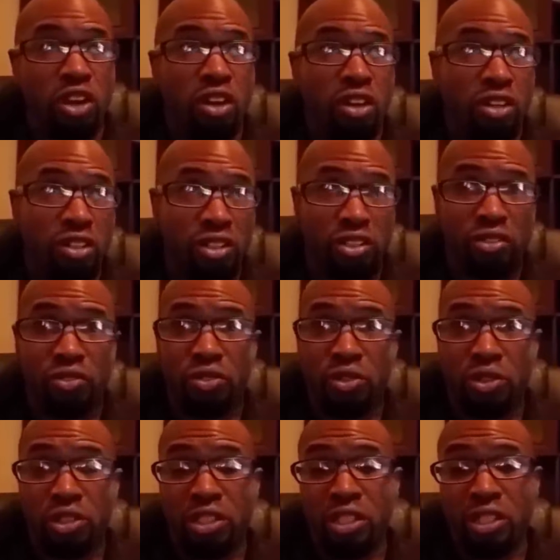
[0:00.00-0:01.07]
dogs,
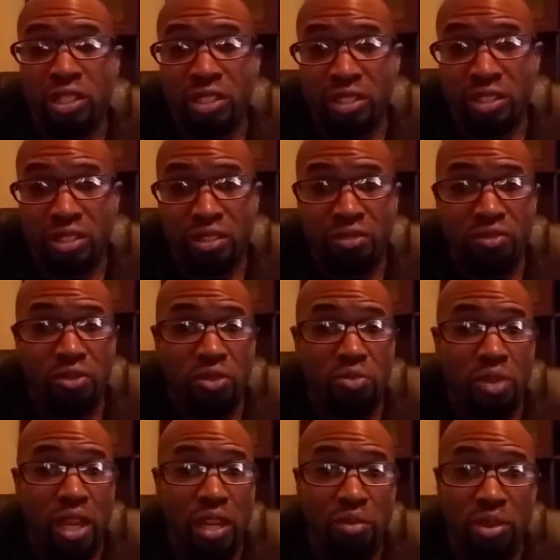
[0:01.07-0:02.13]
for kittens, for
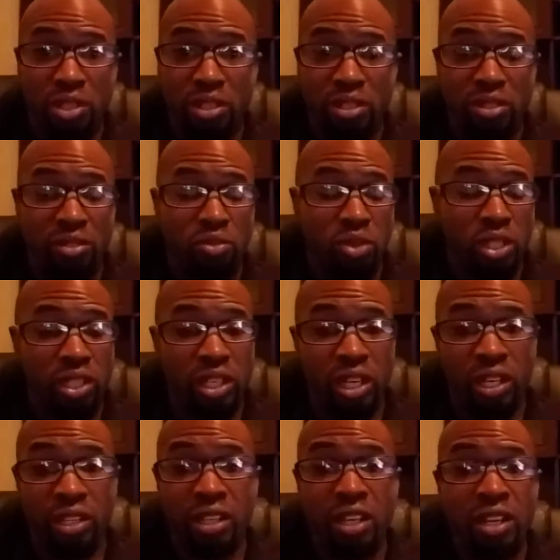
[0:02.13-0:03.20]
babies and
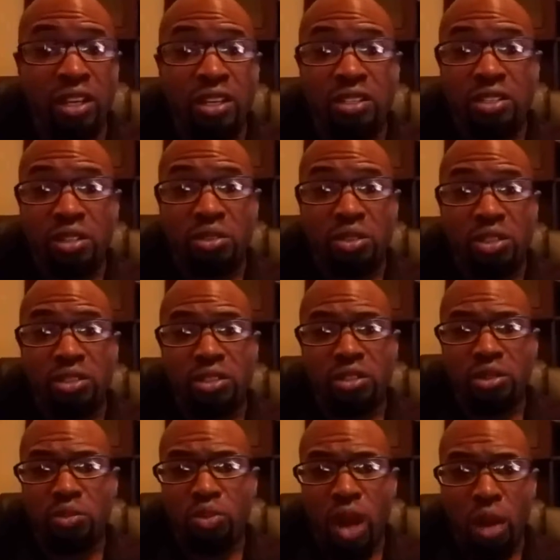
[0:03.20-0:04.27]
whatnot. So there's a
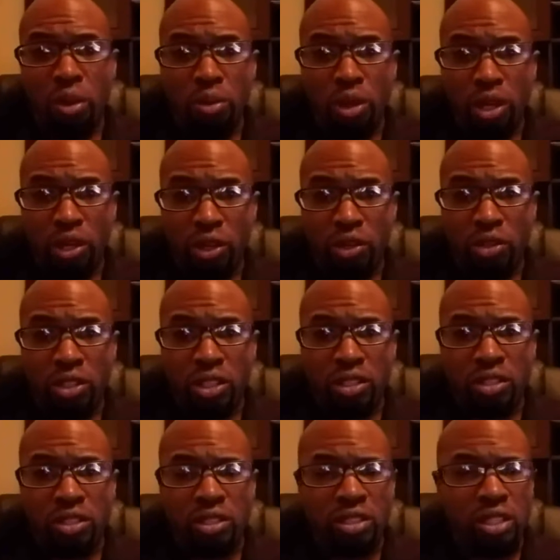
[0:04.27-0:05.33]
little problem on Earth
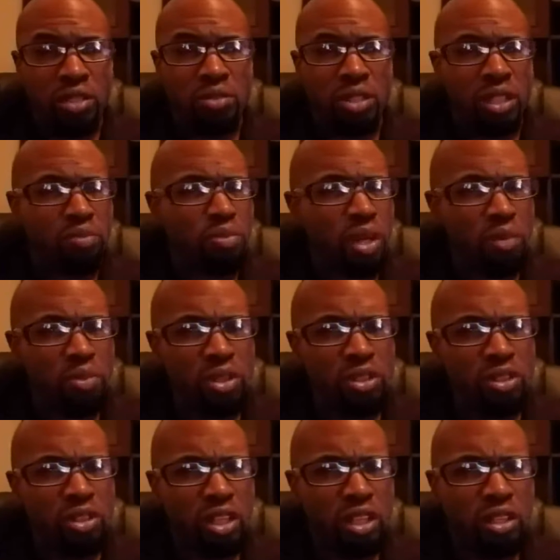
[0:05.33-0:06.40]
that seems that
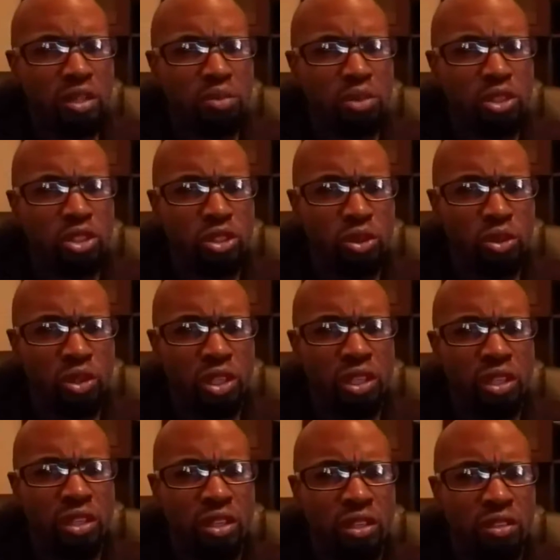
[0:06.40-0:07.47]
puppies are getting the
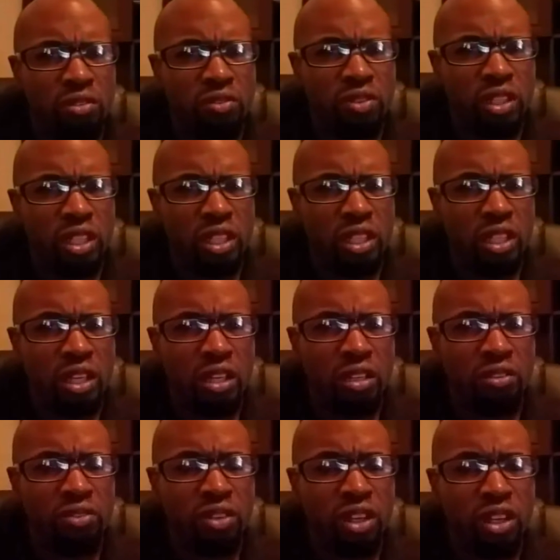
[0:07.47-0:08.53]
majority of the
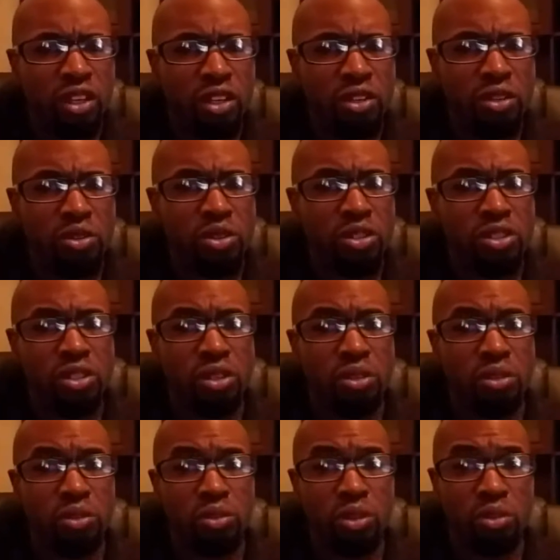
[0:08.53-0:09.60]
love on Earth. So
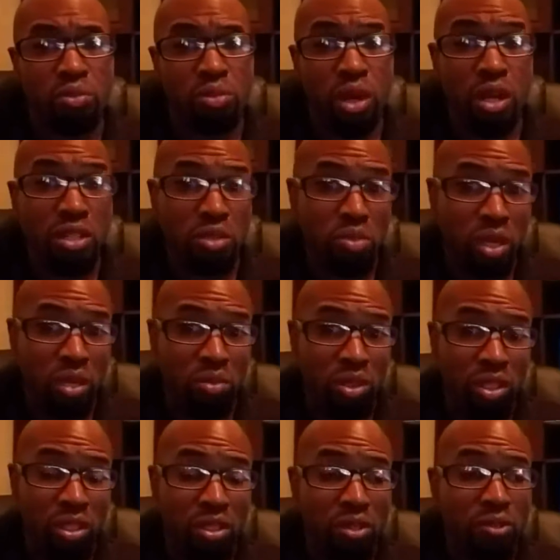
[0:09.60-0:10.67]
the boss
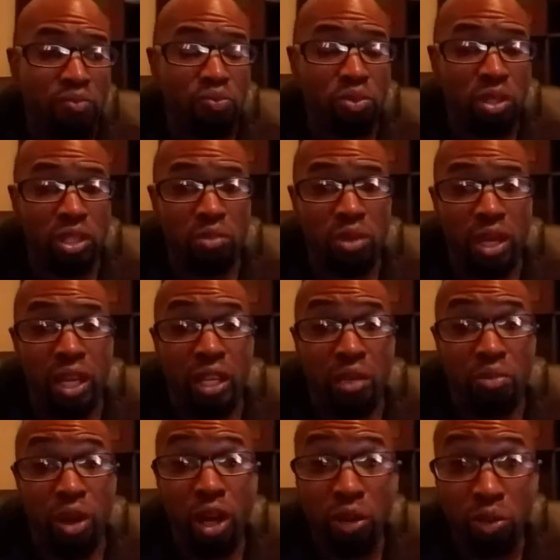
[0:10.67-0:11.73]
baby here, played by
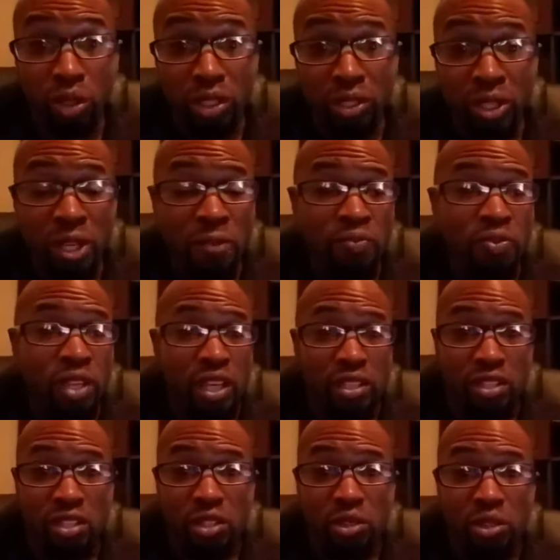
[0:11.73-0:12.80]
Alec Baldwin,
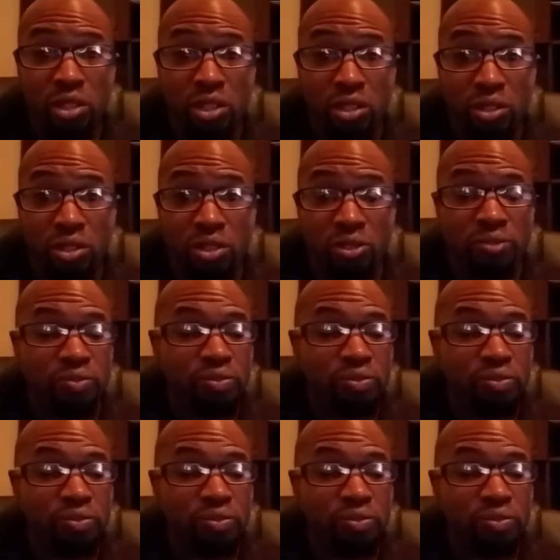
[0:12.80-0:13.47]
has to go to Earth